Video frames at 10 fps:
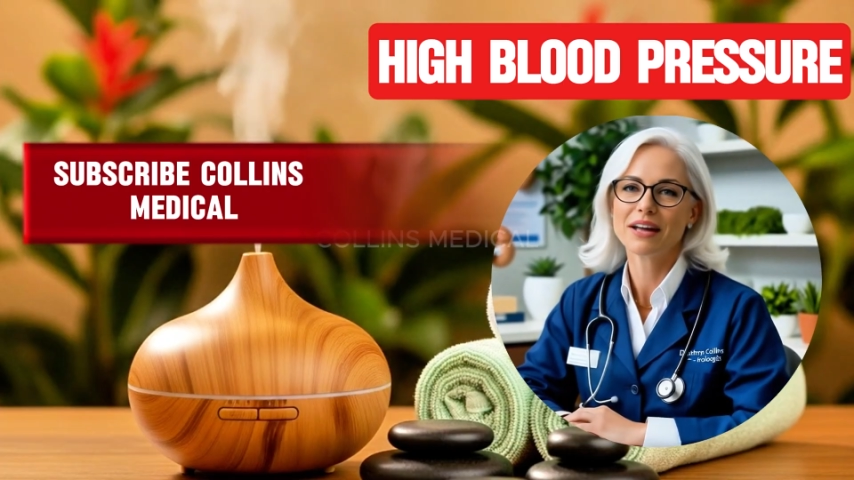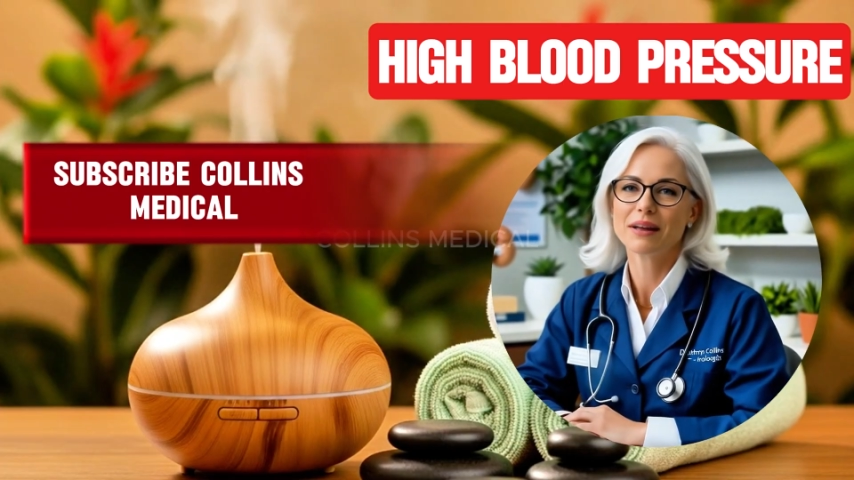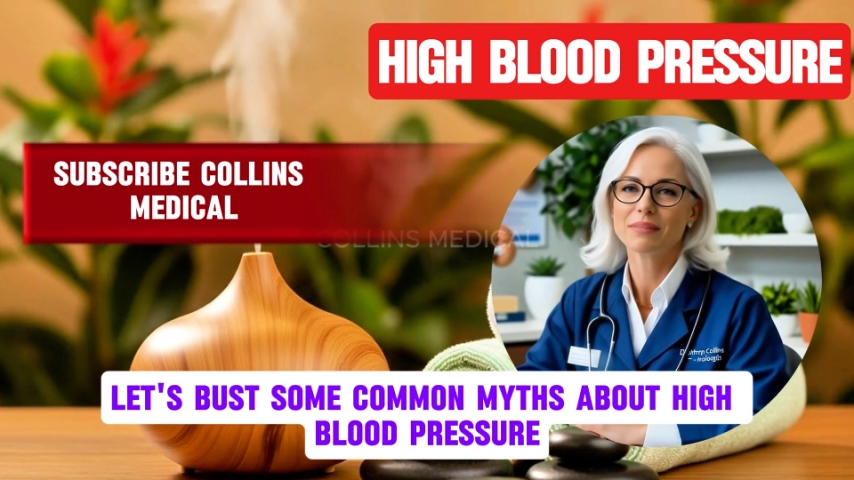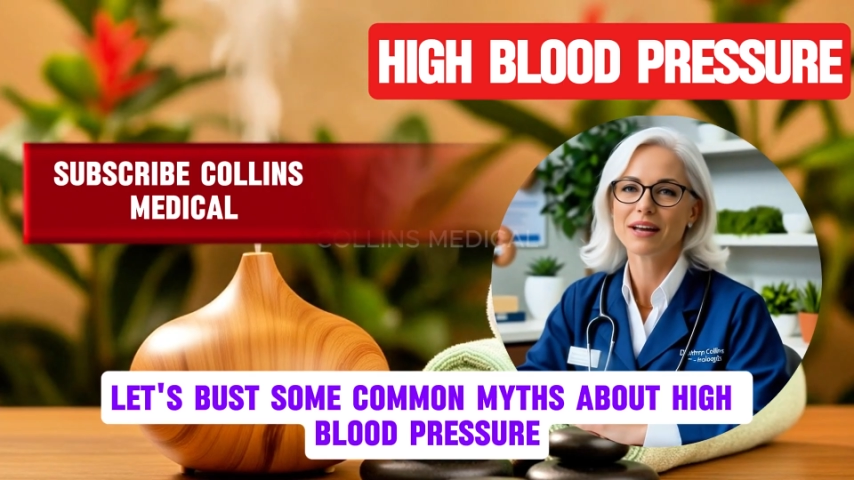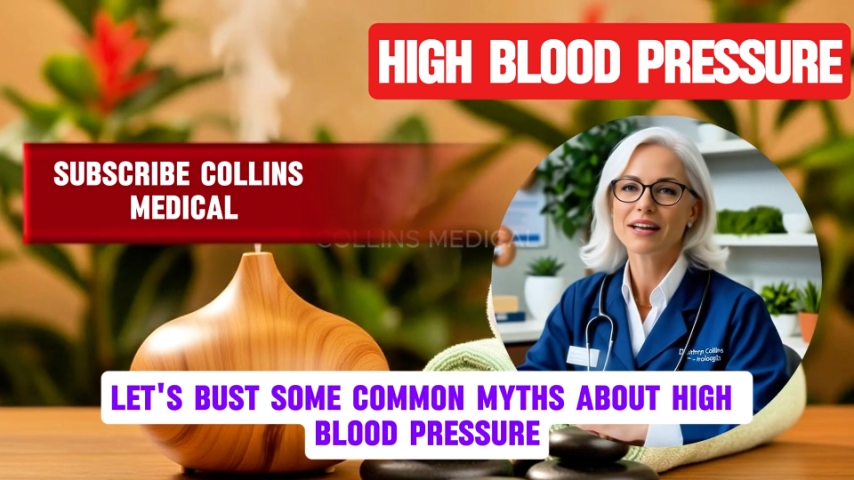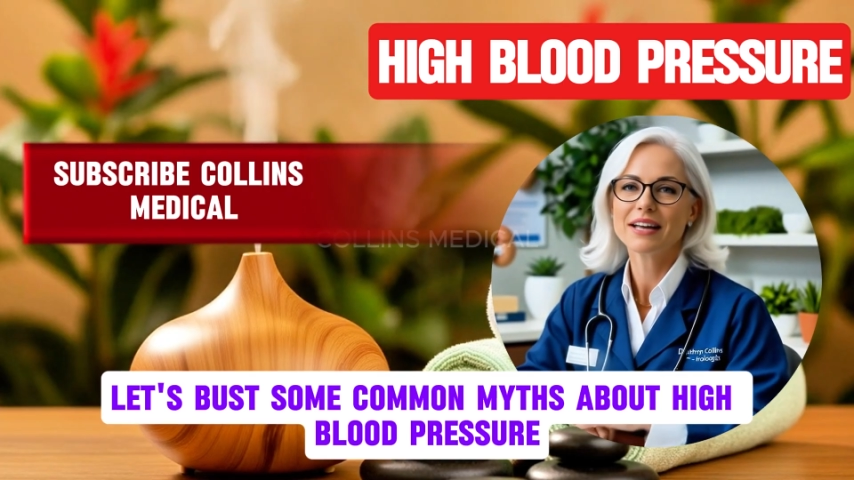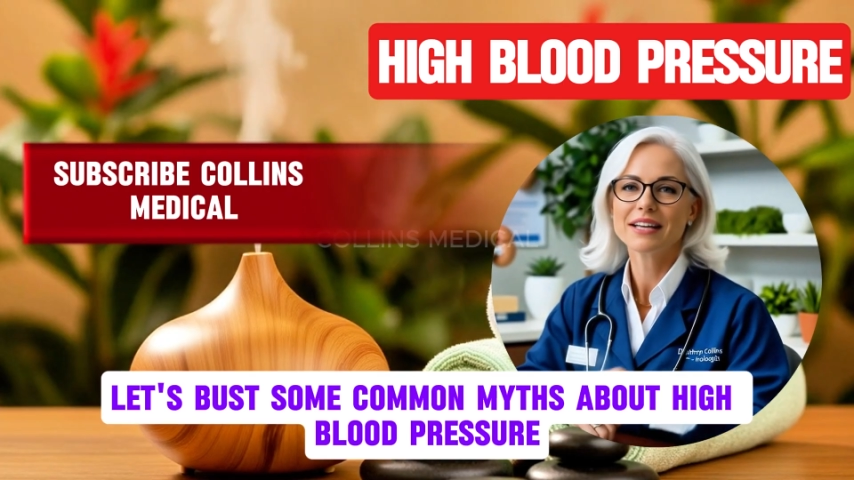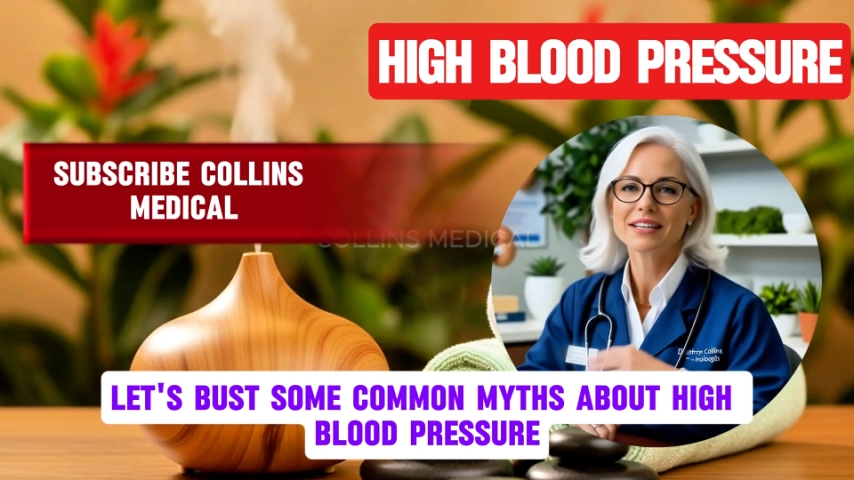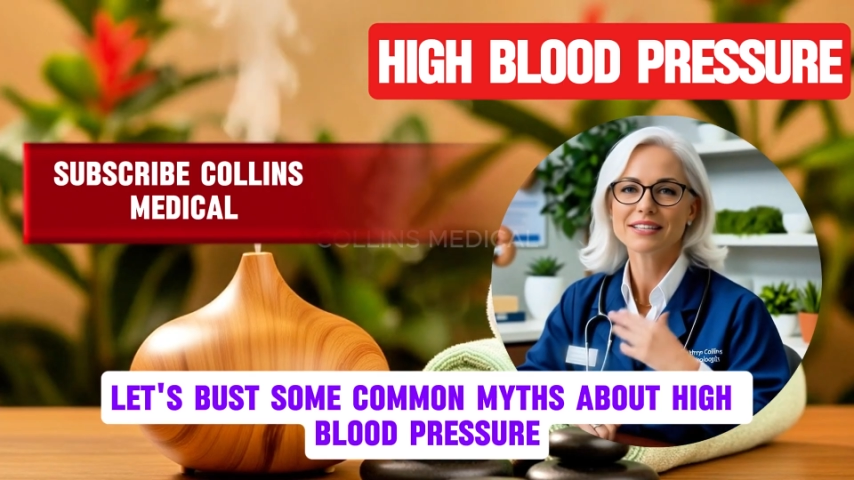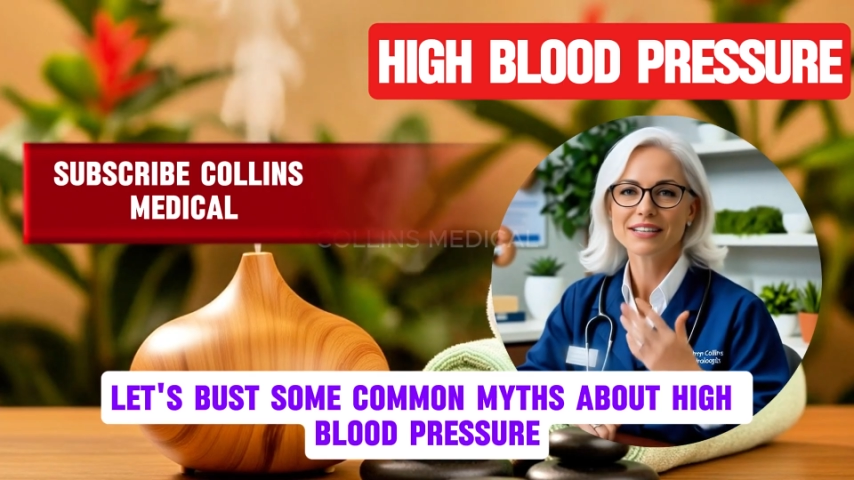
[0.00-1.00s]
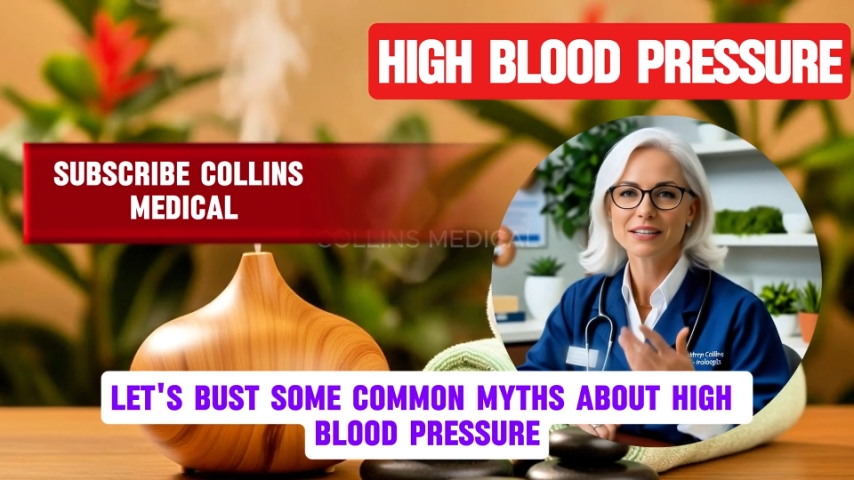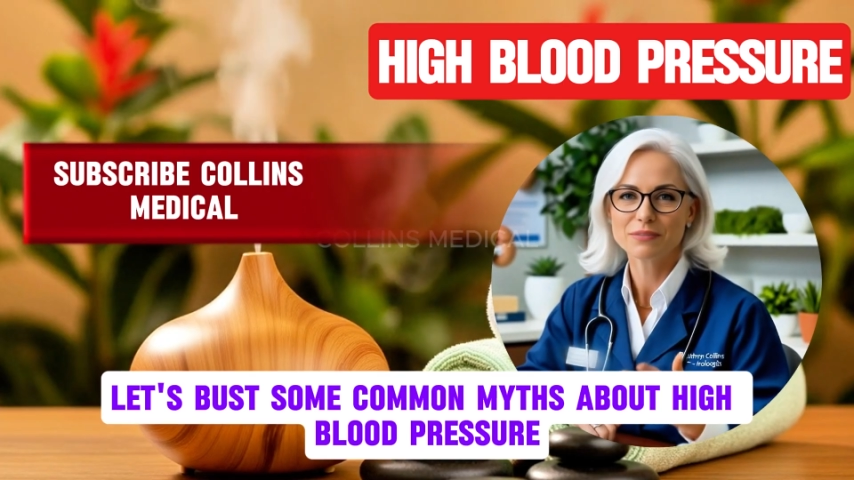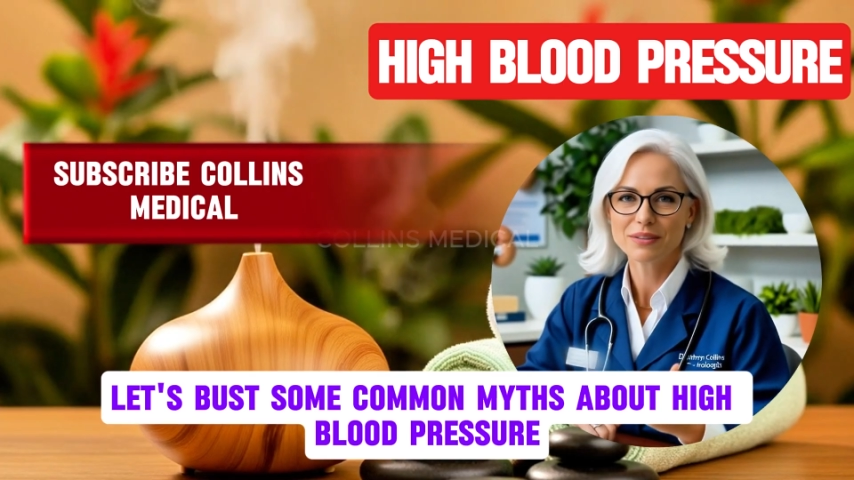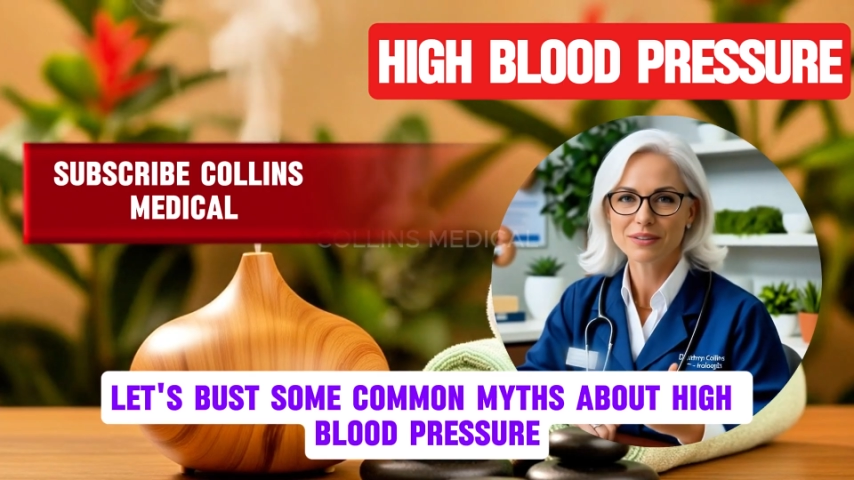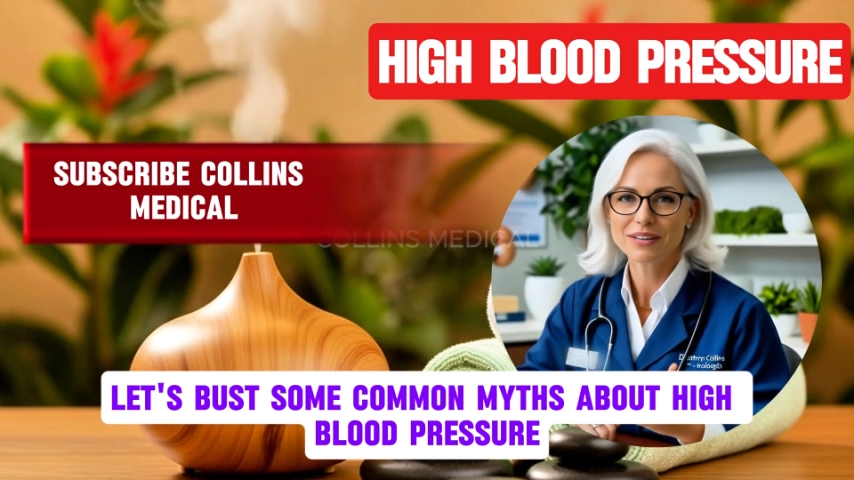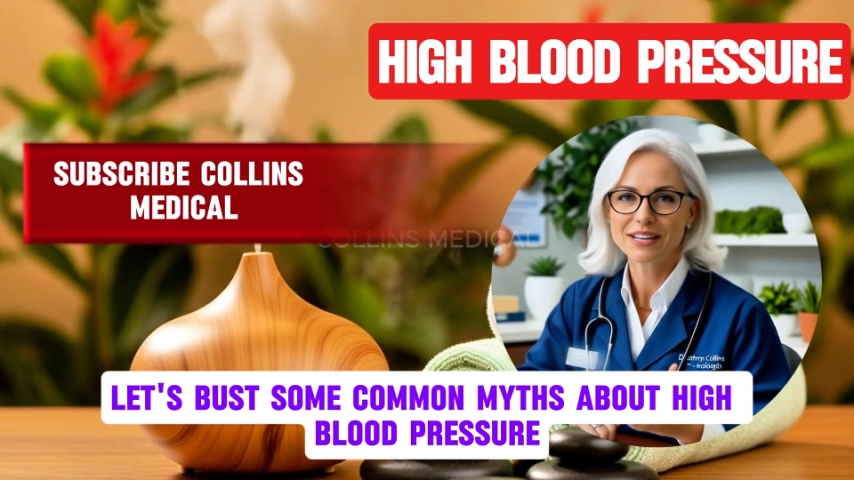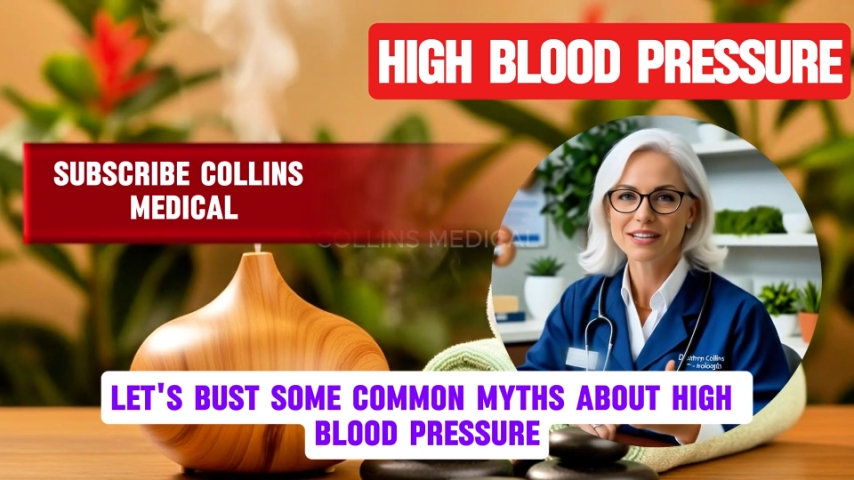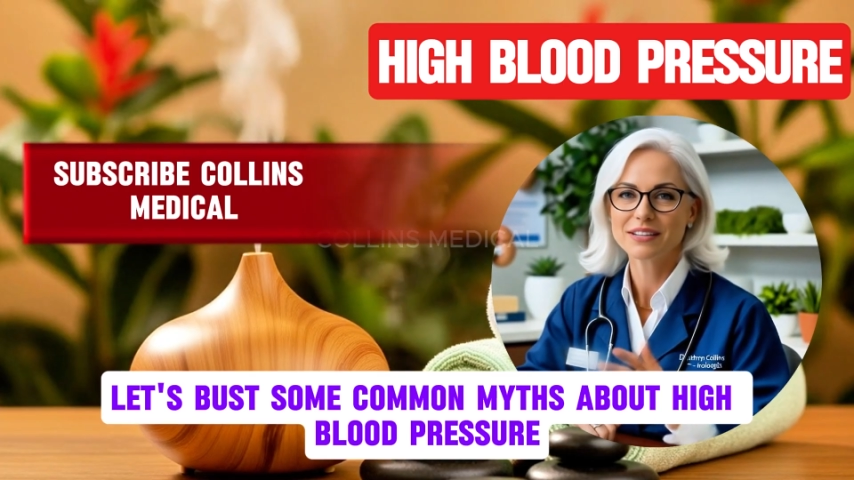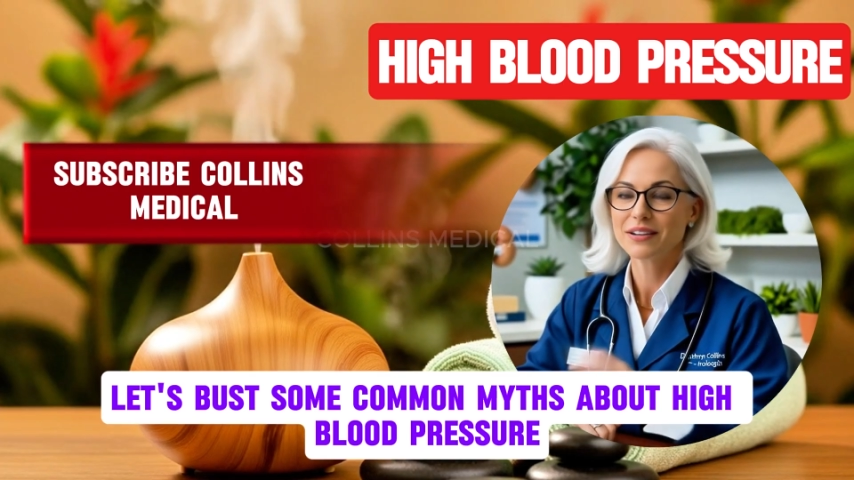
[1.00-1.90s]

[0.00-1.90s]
Let's bust some common myths